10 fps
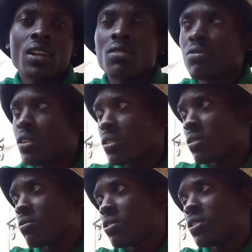you and
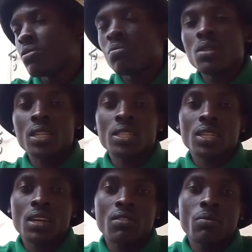wish you
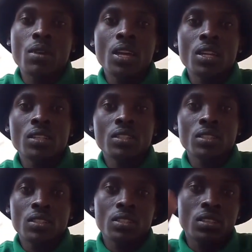best. I remain
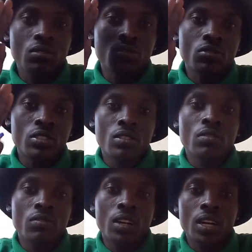Gideon
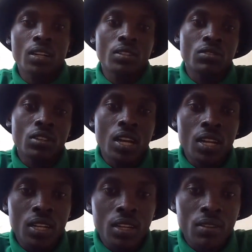Silva,
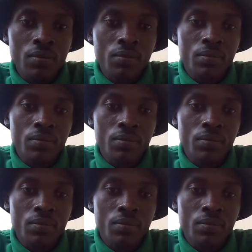Uganda.